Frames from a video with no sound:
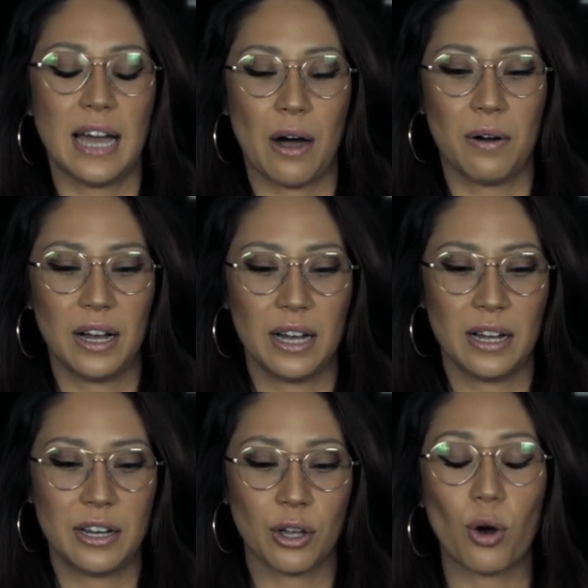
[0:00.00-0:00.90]
Now,
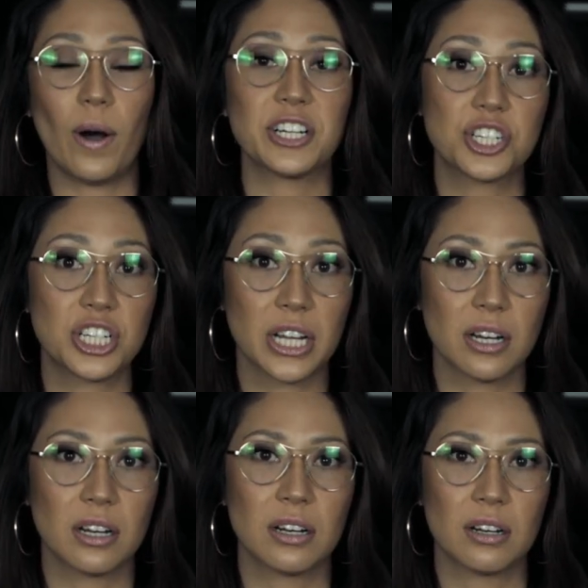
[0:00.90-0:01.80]
the
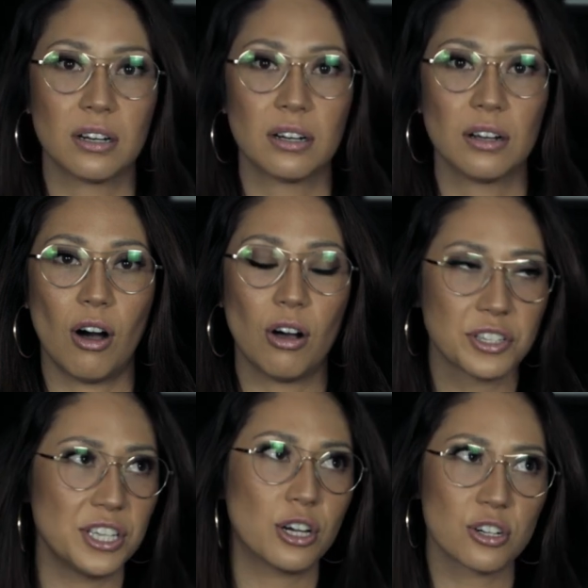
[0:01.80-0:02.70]
question
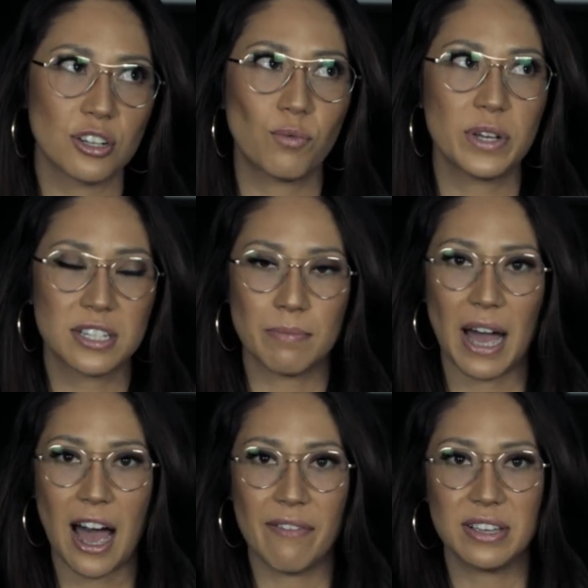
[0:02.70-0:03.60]
all seekers of
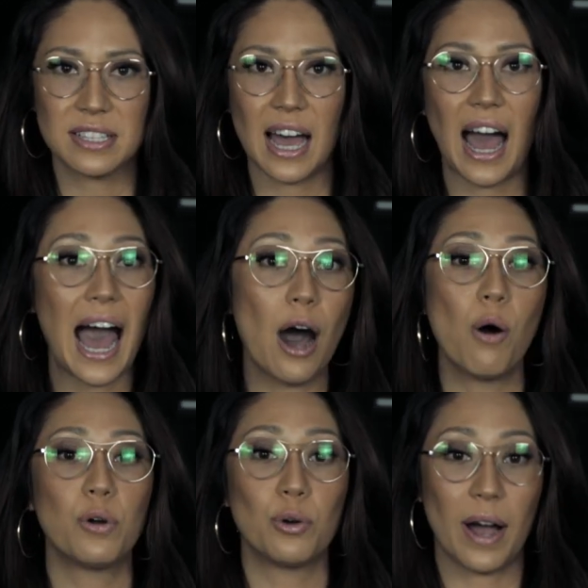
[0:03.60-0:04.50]
wisdom have is,
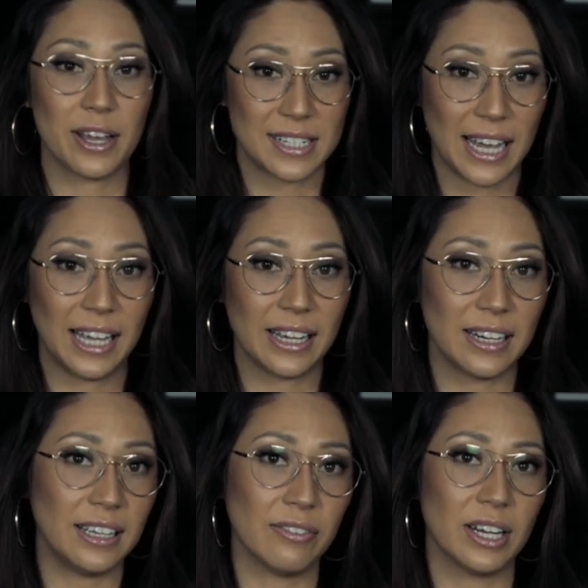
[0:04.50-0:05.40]
how do I attain
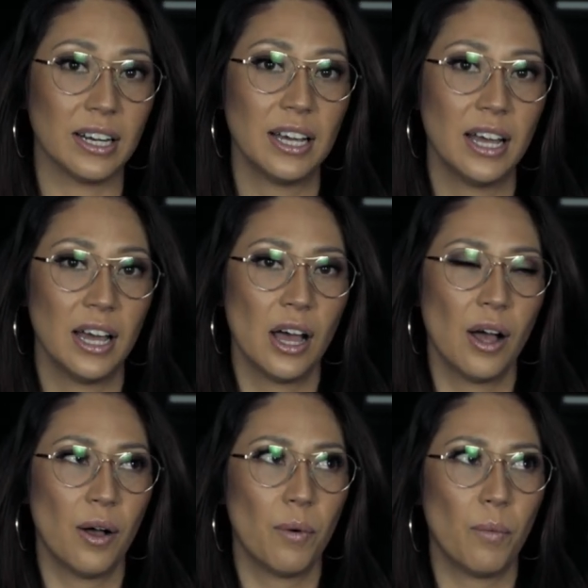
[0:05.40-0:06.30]
it even?
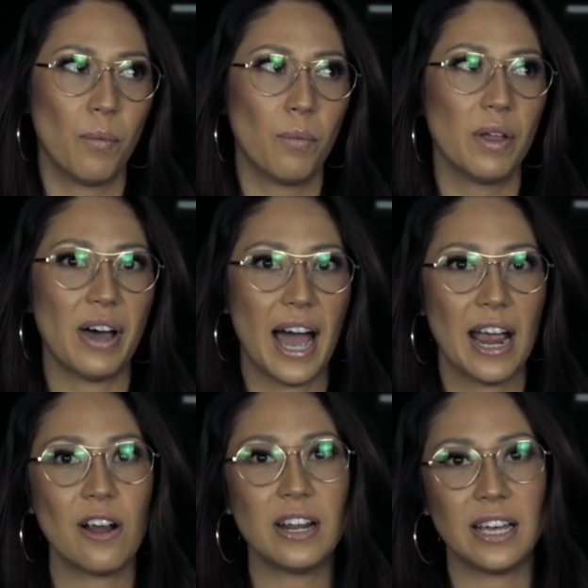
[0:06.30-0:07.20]
Well, the
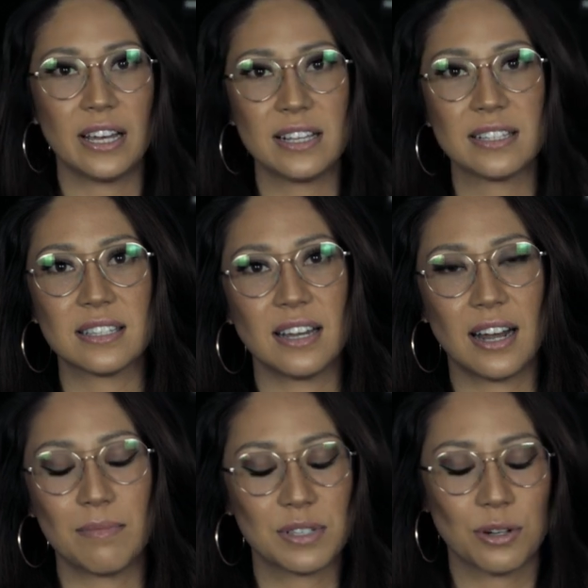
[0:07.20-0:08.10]
irony is,
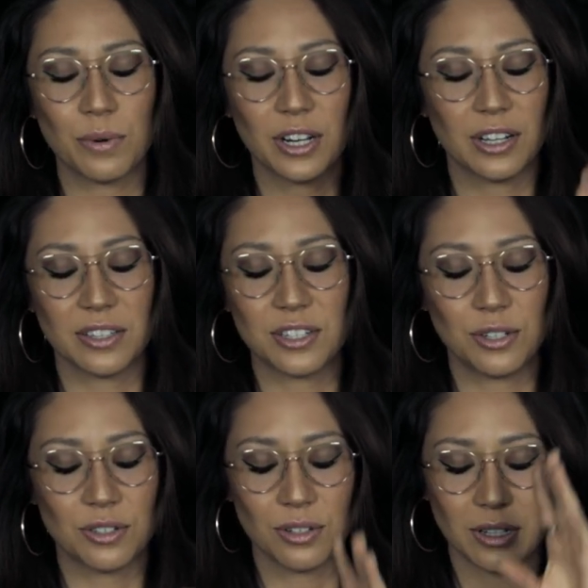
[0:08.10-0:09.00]
and I'm still working on this
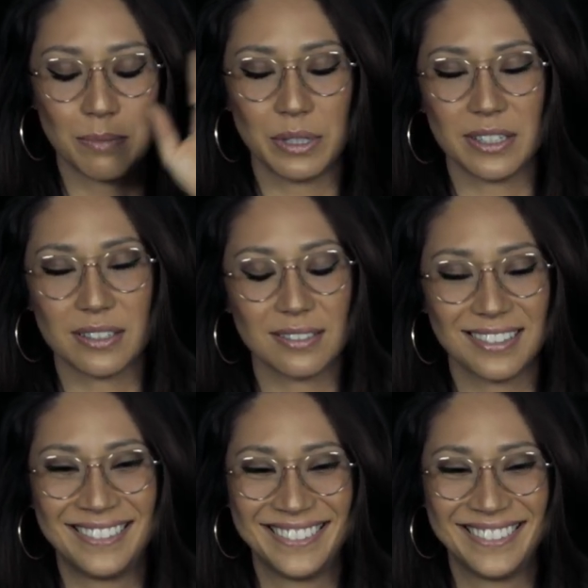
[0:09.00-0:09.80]
too, so like, please,